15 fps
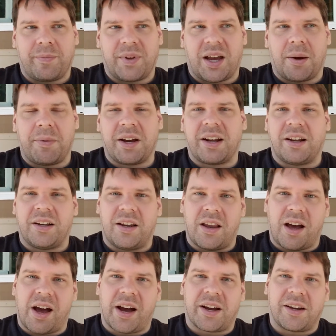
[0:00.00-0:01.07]
I'm not going to
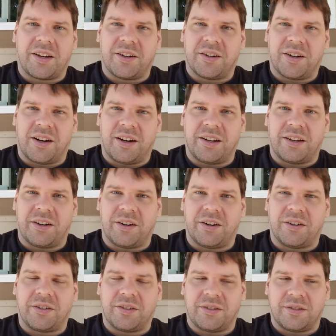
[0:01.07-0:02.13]
knock on
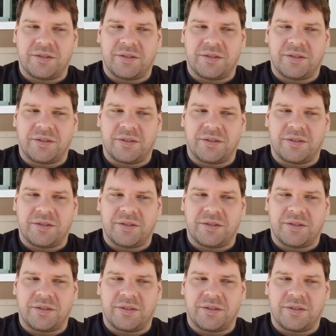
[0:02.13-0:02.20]
their